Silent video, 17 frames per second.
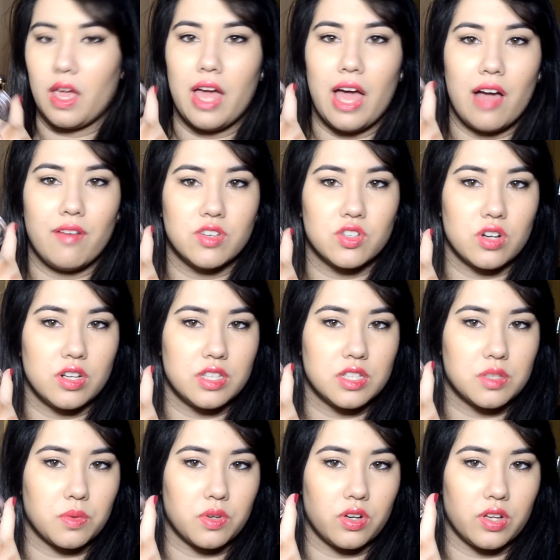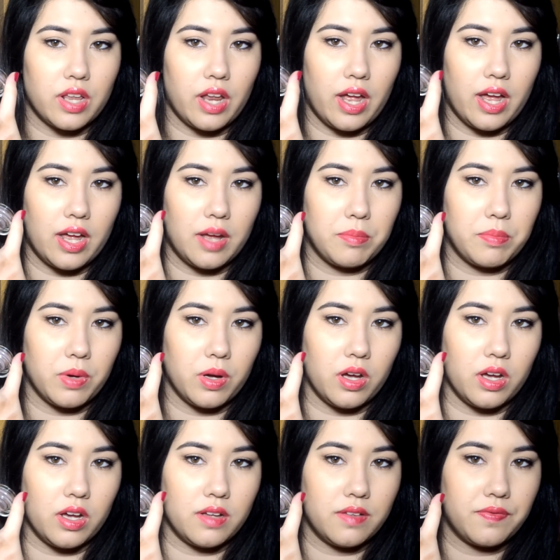Haven't tried this one on yet,
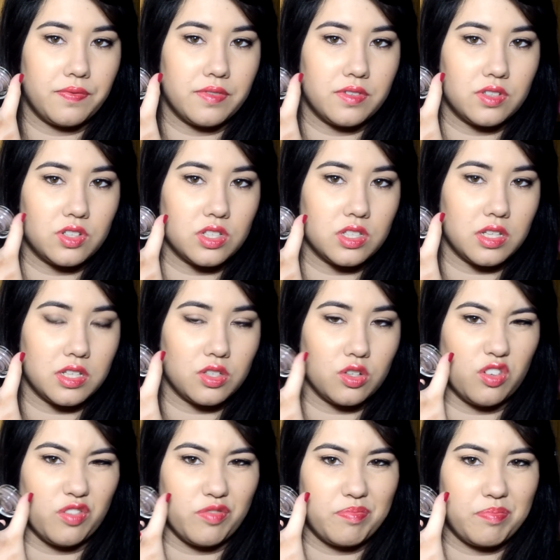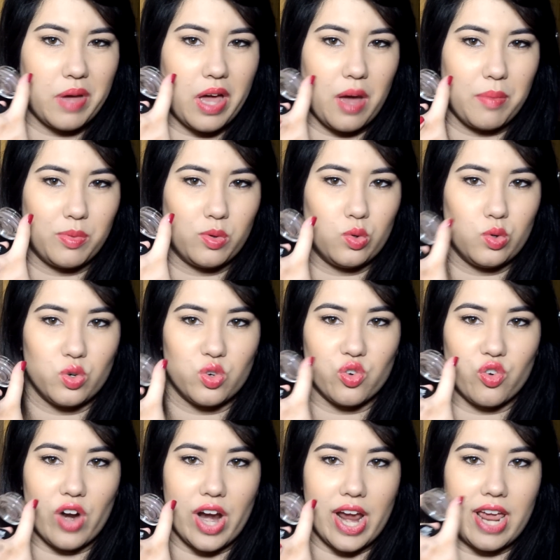but just this sort of purple
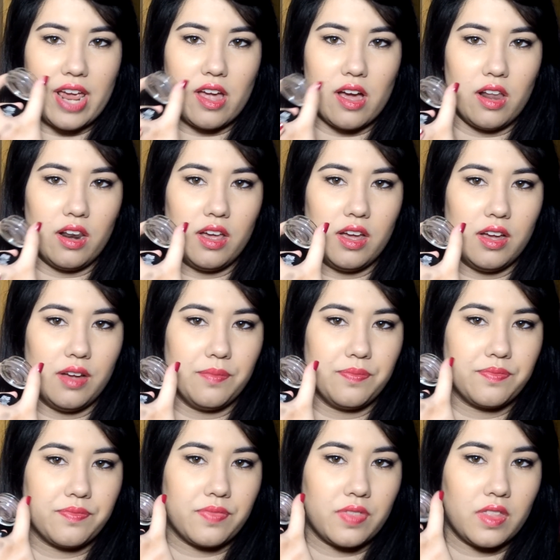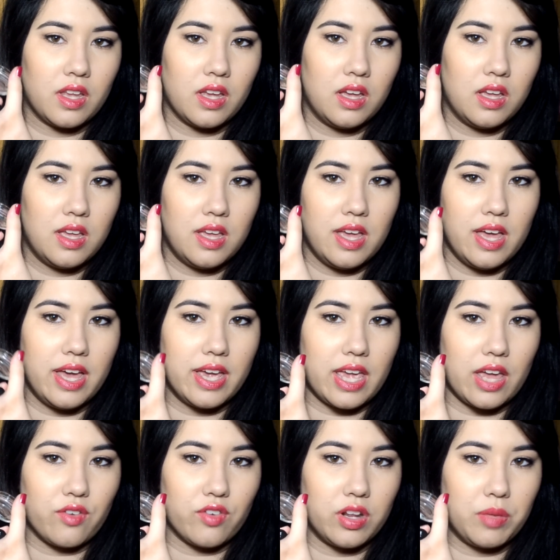grey colour,
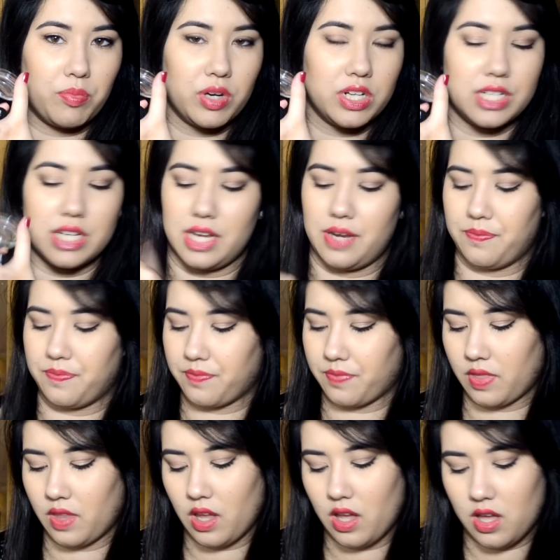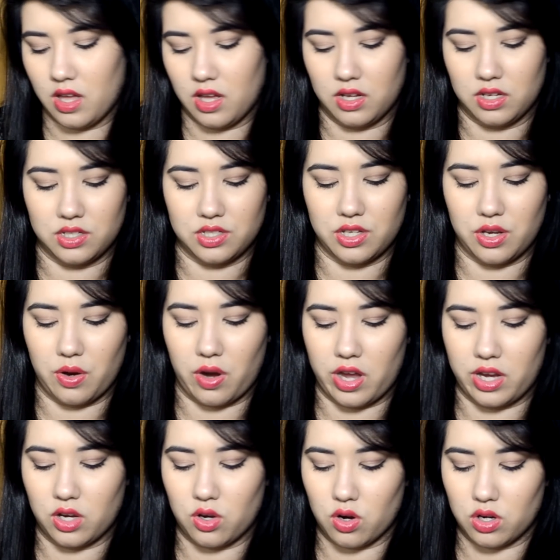again really pretty. So
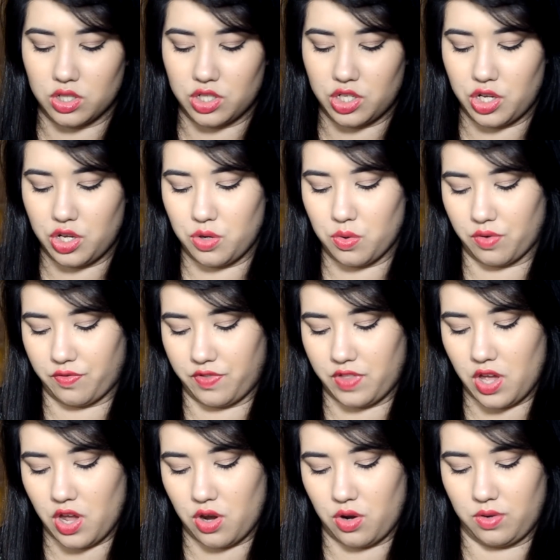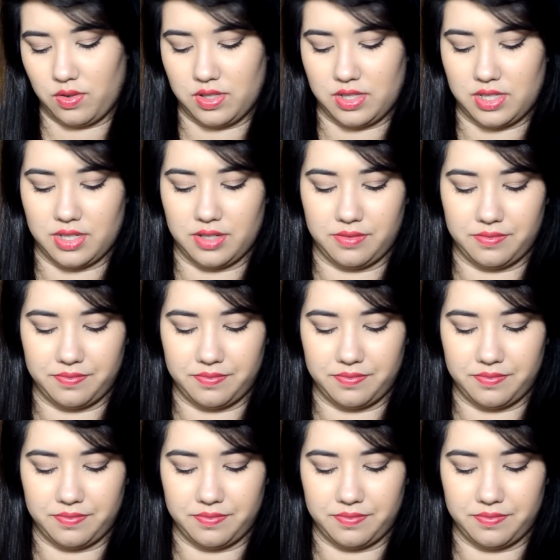I got two of those.